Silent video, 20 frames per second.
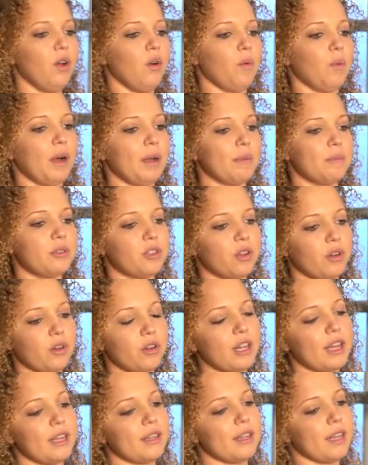why I'm so
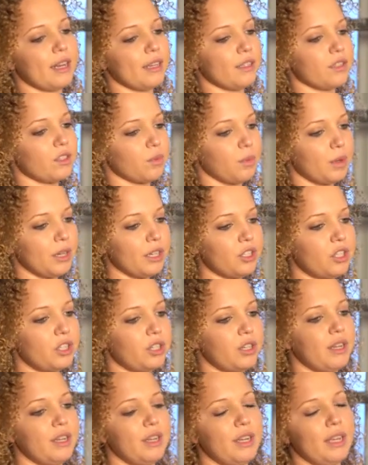glad that I switched.